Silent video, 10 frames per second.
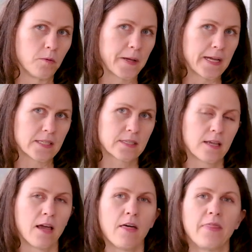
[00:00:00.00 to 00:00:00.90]
base.
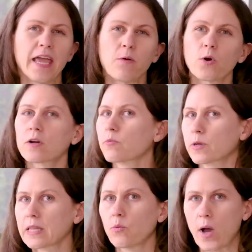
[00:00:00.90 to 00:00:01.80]
They work
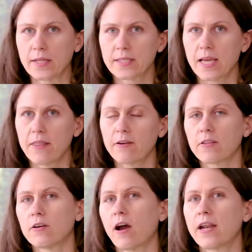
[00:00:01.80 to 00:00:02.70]
really well together.
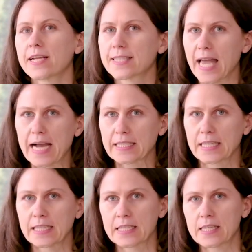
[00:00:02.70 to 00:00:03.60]
They're not
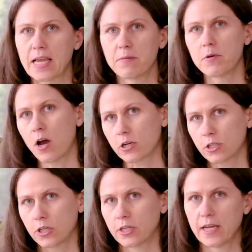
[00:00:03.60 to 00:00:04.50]
exactly the same,
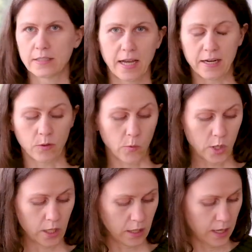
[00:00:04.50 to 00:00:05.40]
Nocturne and
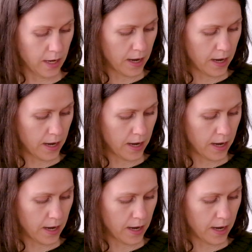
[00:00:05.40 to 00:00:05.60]
dyed-in-the-wool.